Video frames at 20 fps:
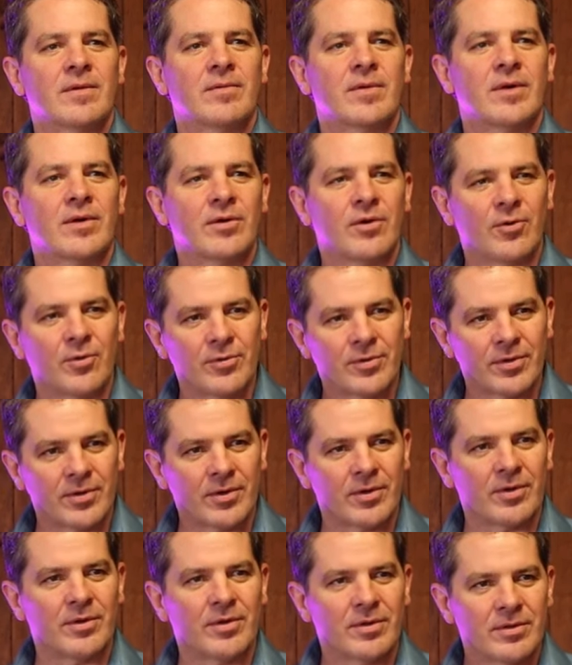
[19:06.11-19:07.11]
We don't know what
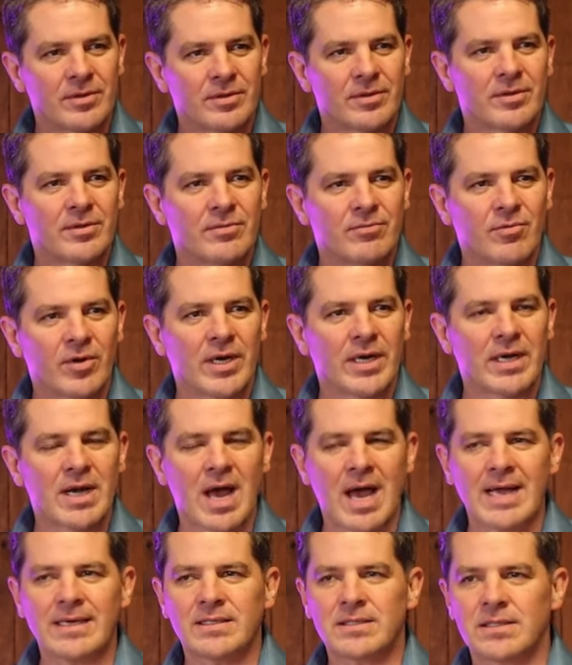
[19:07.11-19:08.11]
their what
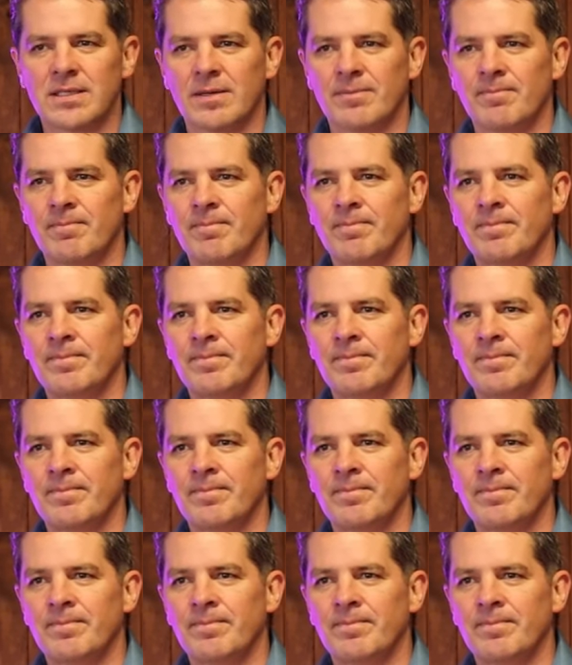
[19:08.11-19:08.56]
ignites them.